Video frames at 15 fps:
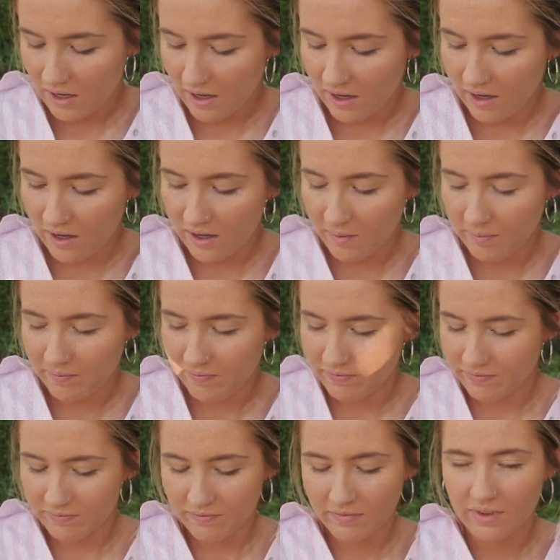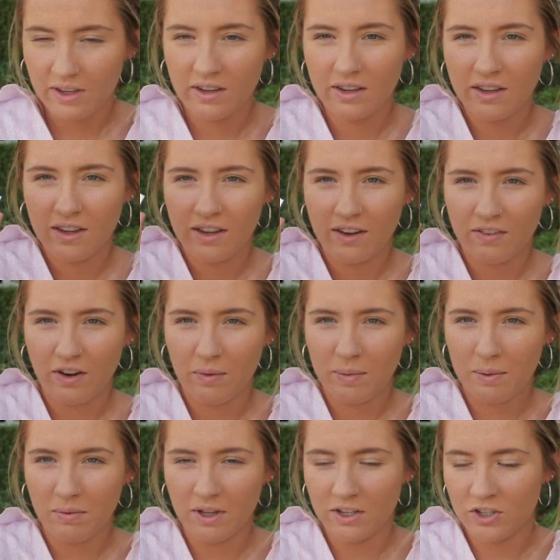Got
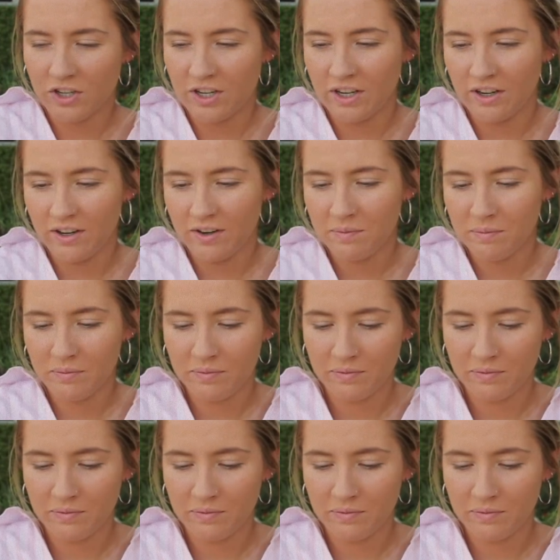my blush here